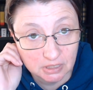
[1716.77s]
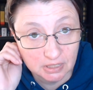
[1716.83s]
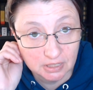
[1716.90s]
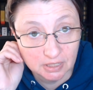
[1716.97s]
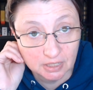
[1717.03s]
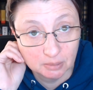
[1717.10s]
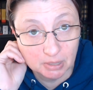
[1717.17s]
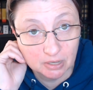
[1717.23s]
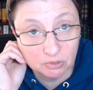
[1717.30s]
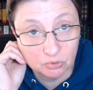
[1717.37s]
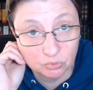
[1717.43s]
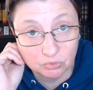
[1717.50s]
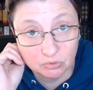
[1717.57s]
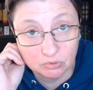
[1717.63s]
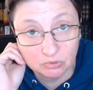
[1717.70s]
in about,
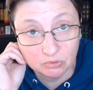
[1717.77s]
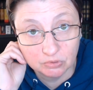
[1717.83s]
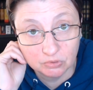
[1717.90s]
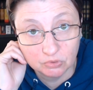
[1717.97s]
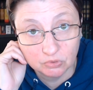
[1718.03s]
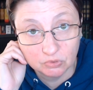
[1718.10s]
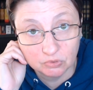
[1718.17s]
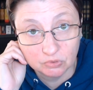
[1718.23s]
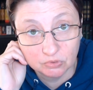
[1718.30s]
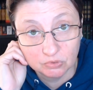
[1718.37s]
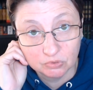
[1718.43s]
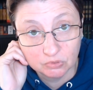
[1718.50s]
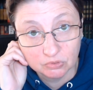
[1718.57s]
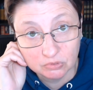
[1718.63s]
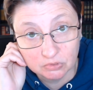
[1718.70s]

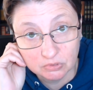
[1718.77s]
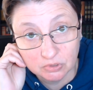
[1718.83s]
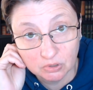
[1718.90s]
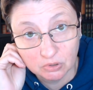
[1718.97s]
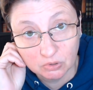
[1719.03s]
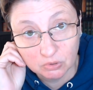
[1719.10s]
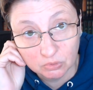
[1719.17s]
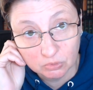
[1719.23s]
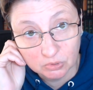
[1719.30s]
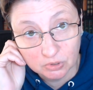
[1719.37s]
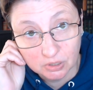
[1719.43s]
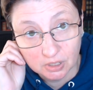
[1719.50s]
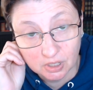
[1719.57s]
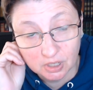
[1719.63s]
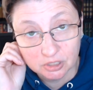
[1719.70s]
oh
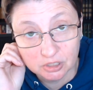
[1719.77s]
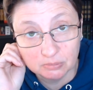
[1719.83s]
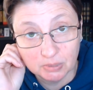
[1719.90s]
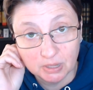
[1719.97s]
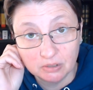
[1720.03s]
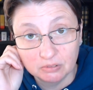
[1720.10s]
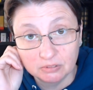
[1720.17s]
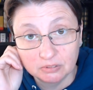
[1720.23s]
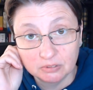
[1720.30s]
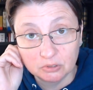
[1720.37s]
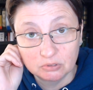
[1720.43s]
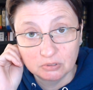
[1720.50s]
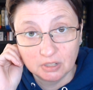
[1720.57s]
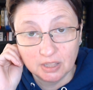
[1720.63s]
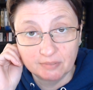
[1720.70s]
gosh, about
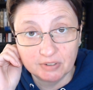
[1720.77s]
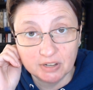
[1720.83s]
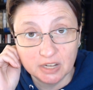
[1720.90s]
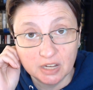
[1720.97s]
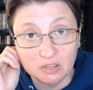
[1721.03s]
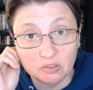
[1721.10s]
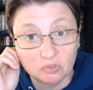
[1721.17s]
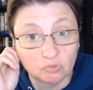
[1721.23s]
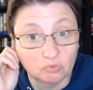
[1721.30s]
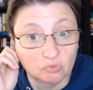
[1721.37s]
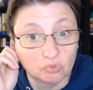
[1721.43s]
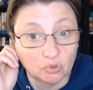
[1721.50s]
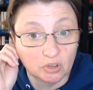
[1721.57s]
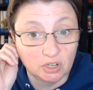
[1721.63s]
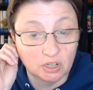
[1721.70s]
11 days.
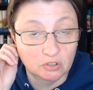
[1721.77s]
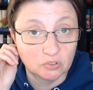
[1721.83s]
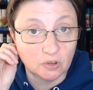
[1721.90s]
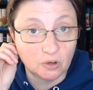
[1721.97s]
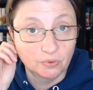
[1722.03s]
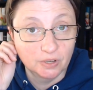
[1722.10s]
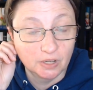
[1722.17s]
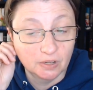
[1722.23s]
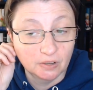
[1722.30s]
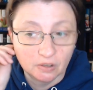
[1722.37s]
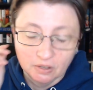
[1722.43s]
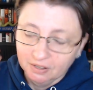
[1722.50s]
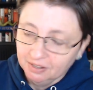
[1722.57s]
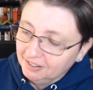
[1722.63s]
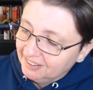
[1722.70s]
So I need to start reading.
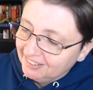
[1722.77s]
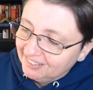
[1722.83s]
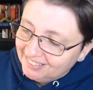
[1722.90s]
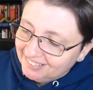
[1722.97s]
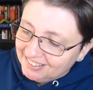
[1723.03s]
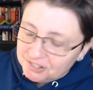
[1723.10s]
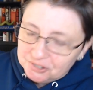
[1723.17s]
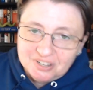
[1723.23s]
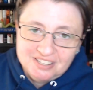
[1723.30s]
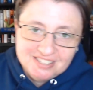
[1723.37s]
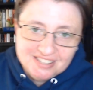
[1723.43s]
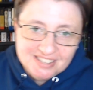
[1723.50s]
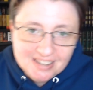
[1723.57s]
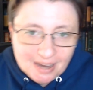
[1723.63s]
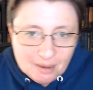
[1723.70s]
As you can
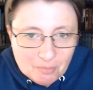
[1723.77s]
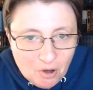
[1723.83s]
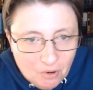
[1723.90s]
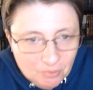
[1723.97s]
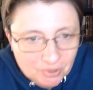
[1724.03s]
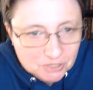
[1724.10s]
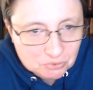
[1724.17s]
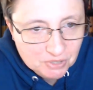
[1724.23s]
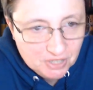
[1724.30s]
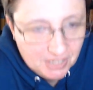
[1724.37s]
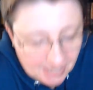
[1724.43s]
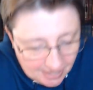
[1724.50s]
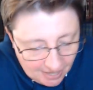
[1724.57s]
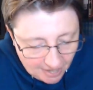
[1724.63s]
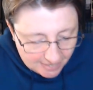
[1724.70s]
see, I'm always
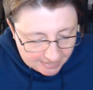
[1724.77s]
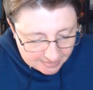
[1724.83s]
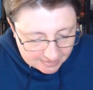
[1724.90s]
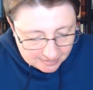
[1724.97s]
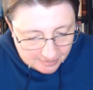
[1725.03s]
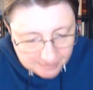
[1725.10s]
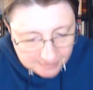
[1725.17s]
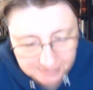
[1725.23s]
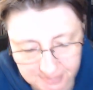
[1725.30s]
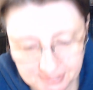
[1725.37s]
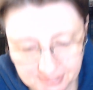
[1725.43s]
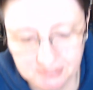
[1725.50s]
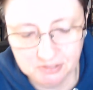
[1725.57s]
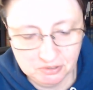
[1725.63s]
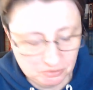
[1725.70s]
reading, guys.
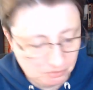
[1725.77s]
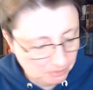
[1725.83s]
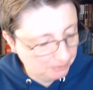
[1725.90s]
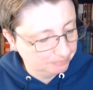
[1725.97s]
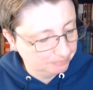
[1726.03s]
So